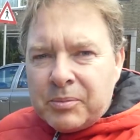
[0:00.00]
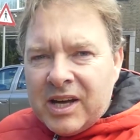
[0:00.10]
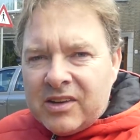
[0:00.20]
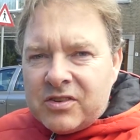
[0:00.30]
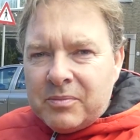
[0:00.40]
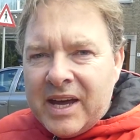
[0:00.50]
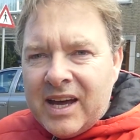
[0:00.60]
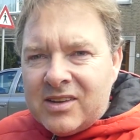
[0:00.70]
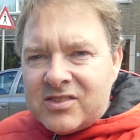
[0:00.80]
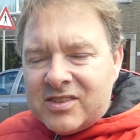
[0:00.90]
past some
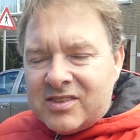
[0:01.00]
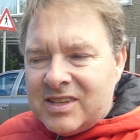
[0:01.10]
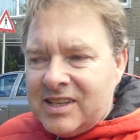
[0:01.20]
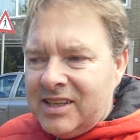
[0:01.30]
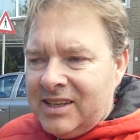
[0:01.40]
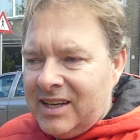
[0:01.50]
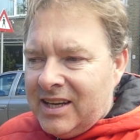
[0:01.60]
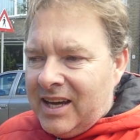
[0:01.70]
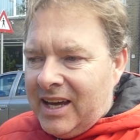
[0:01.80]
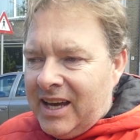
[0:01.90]
houses here,
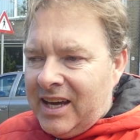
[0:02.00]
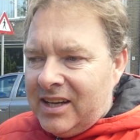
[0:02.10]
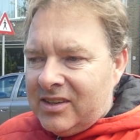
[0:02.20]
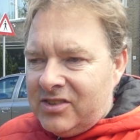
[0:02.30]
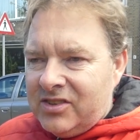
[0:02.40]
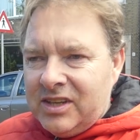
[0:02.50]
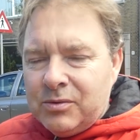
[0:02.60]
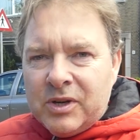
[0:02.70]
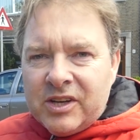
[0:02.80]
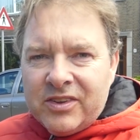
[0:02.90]
and I see
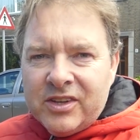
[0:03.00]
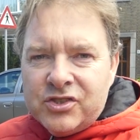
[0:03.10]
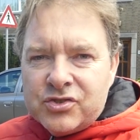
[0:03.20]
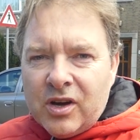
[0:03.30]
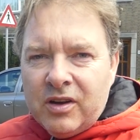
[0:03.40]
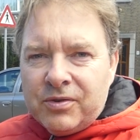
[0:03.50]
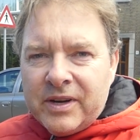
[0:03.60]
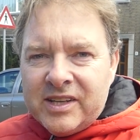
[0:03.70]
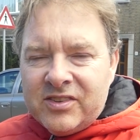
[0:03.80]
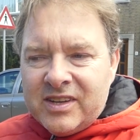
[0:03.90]
in one of the
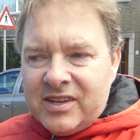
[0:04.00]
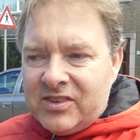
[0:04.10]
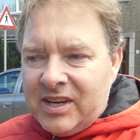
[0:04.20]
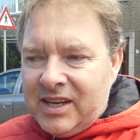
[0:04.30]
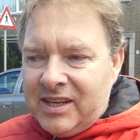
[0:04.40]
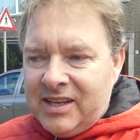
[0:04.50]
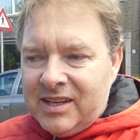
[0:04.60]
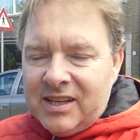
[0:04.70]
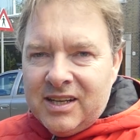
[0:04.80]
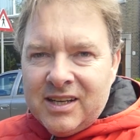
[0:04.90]
driveways there's a
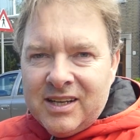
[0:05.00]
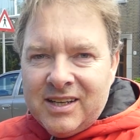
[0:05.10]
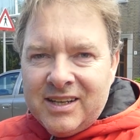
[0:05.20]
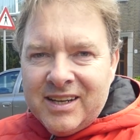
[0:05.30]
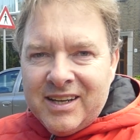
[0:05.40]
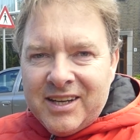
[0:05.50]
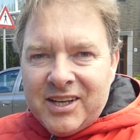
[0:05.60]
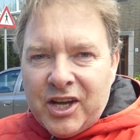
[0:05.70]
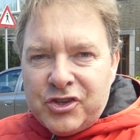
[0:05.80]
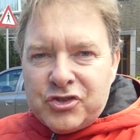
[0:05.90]

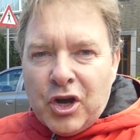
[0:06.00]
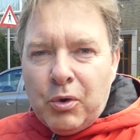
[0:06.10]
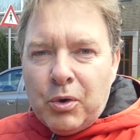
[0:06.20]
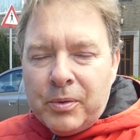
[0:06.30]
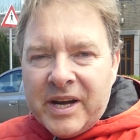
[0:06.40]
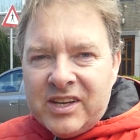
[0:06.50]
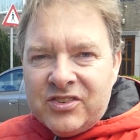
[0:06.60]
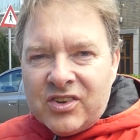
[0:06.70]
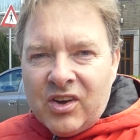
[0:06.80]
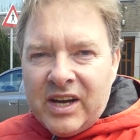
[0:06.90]
tow-away
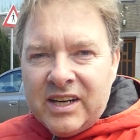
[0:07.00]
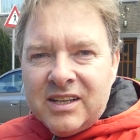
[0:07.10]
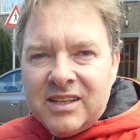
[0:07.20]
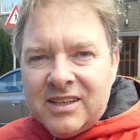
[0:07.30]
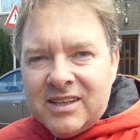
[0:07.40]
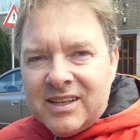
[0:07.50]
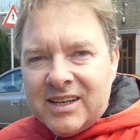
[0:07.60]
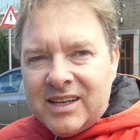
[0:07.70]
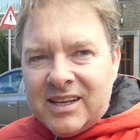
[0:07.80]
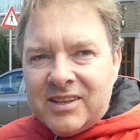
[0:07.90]
sign
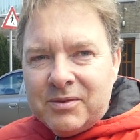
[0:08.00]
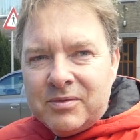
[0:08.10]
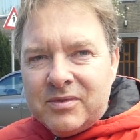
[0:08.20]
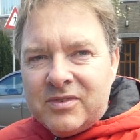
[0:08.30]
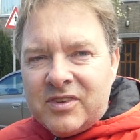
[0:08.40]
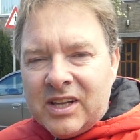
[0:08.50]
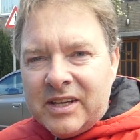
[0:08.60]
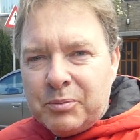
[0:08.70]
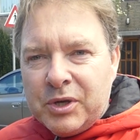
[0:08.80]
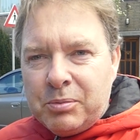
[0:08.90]

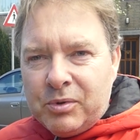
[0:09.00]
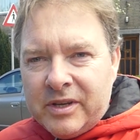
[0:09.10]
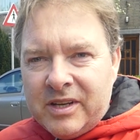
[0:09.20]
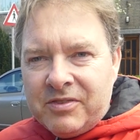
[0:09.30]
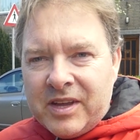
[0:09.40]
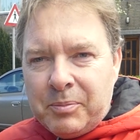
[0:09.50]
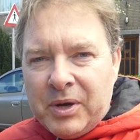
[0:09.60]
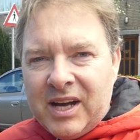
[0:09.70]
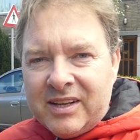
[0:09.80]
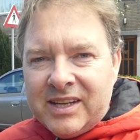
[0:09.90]
telling people that if they
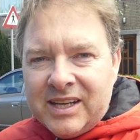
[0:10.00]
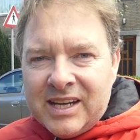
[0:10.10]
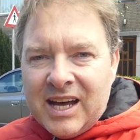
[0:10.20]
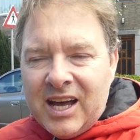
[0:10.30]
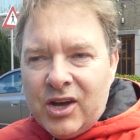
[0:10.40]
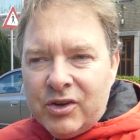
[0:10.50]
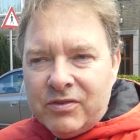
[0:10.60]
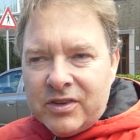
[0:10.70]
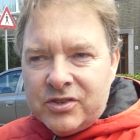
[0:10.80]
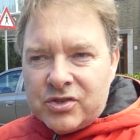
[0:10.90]
park their car
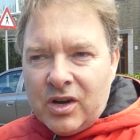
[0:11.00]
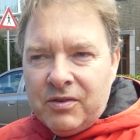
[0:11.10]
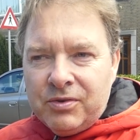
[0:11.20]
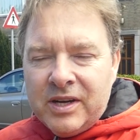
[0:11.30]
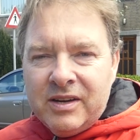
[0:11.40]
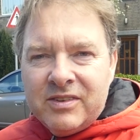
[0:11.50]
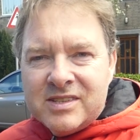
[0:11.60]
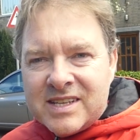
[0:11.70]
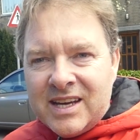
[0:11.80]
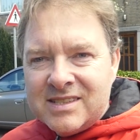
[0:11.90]
over the driveway of
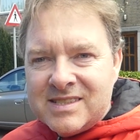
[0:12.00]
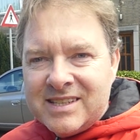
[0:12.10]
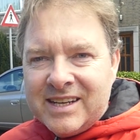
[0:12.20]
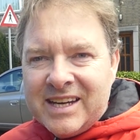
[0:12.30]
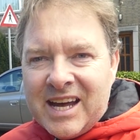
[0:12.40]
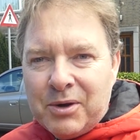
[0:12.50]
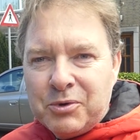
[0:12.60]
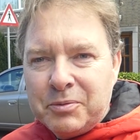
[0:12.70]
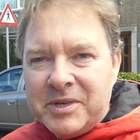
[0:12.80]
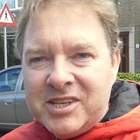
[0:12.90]
this house, their car
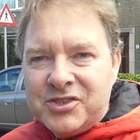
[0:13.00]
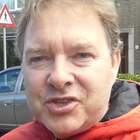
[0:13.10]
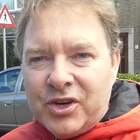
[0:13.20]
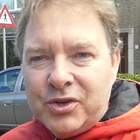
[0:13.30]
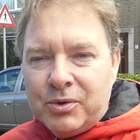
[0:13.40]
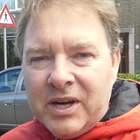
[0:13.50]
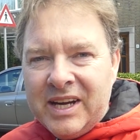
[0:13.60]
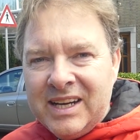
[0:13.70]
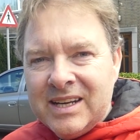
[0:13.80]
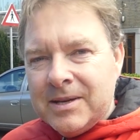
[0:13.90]
will be towed away.